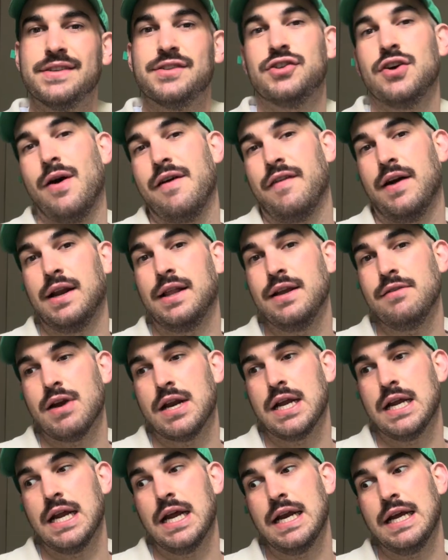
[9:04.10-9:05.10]
So I finally read
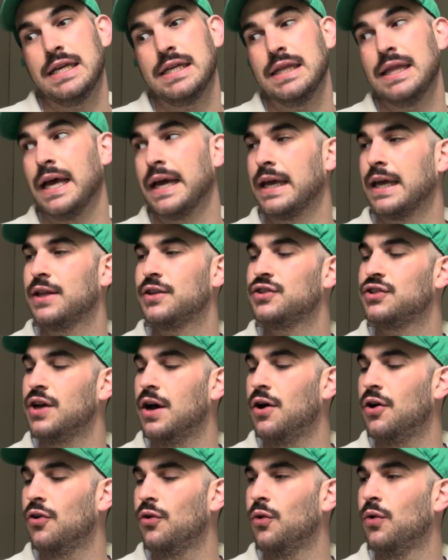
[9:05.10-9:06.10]
it, and I did like it.
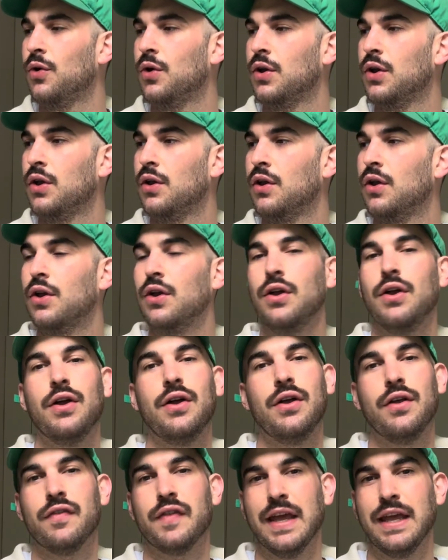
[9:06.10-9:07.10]
So
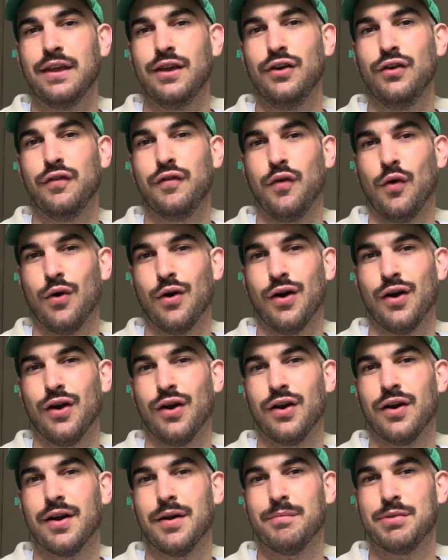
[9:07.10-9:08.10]
thank you
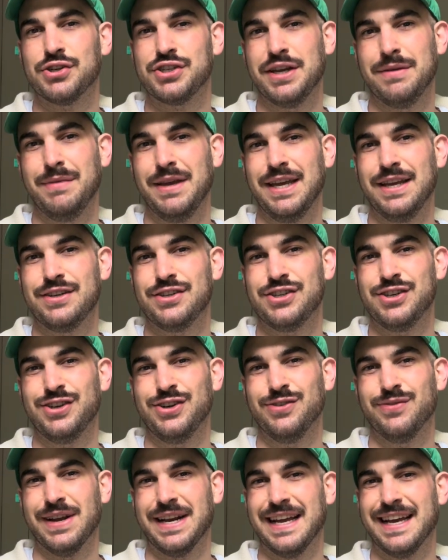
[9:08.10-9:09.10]
for pushing me
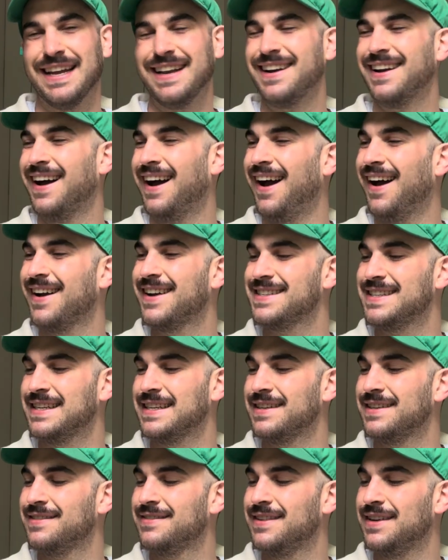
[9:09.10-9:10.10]
to read it because I
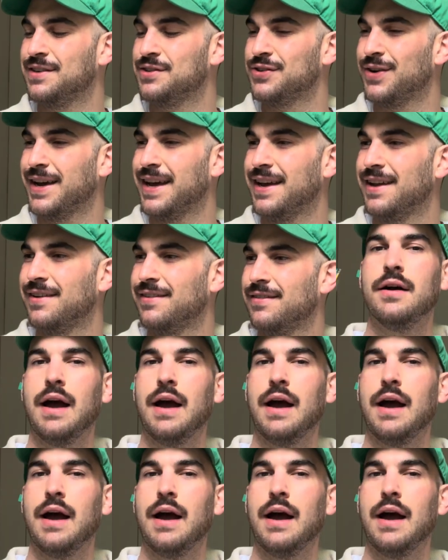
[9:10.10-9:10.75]
did enjoy it.